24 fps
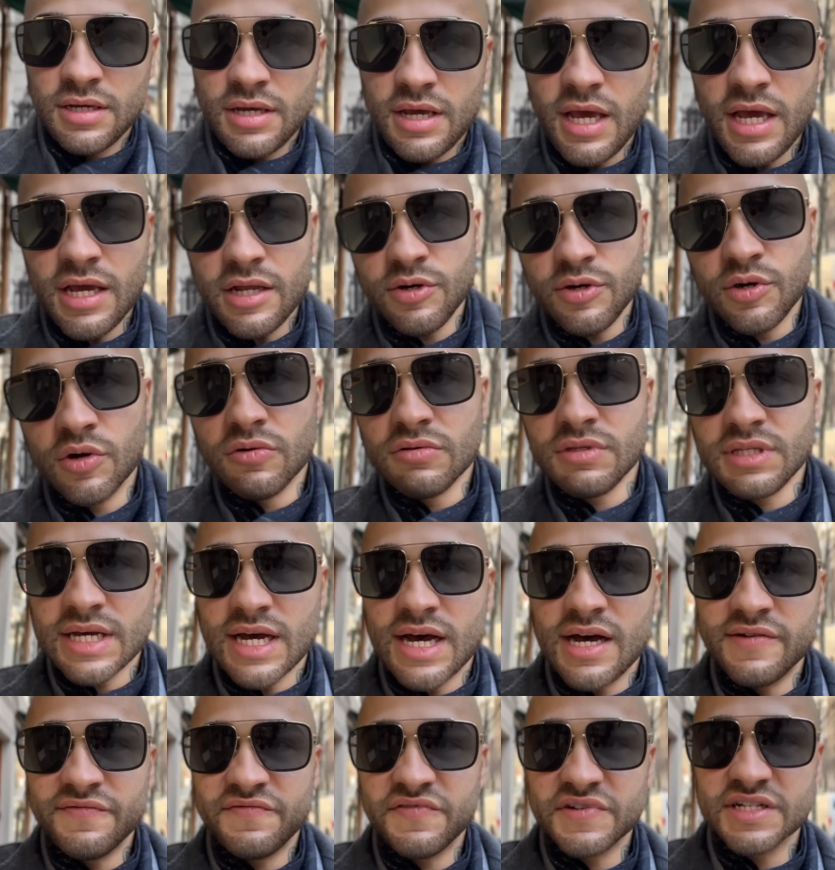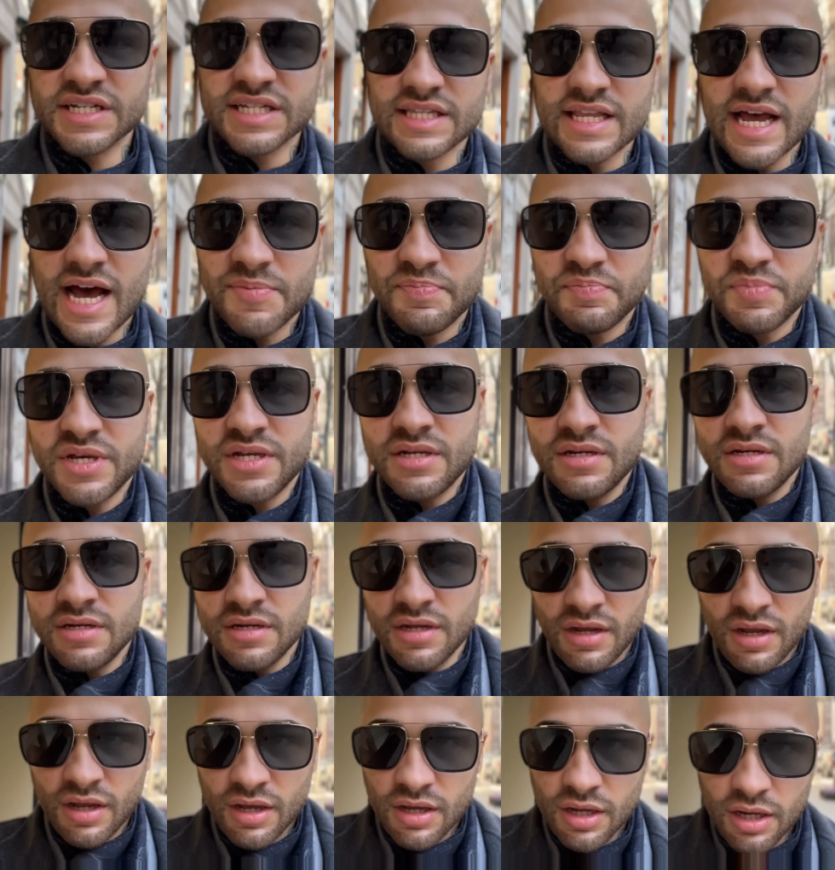Ain't no time for stopping,
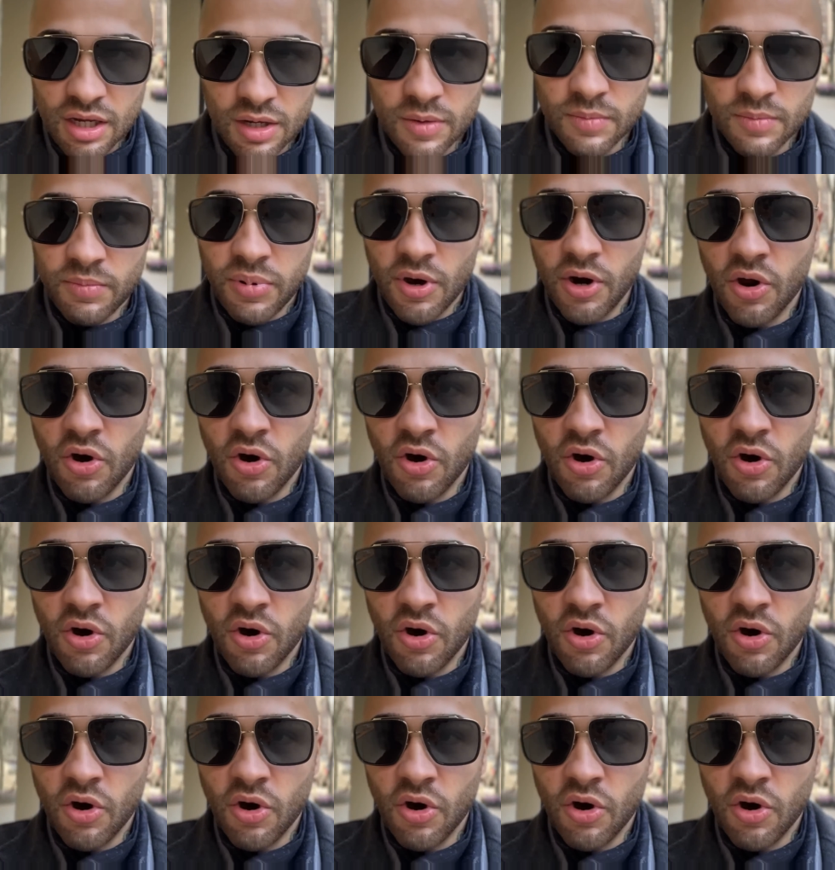but